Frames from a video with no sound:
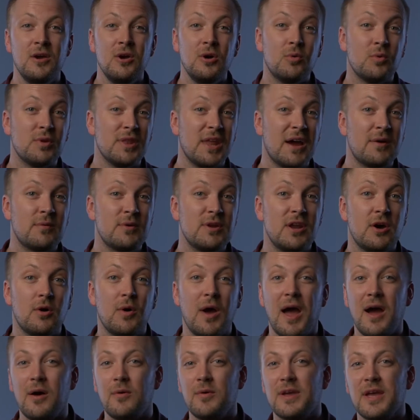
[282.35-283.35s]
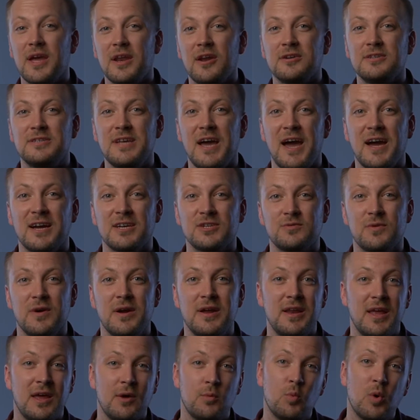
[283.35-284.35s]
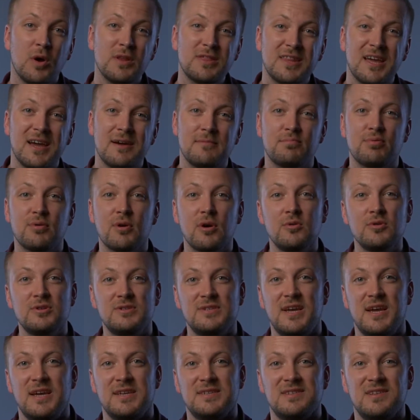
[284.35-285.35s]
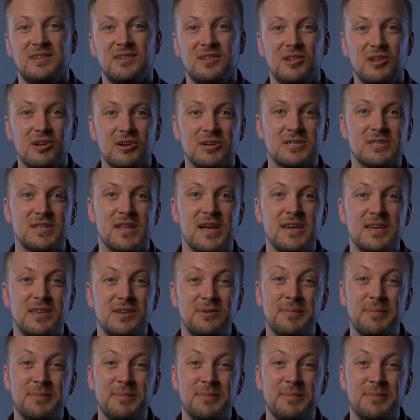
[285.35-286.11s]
Well, now we know how we get our tax rate and what that process looks like.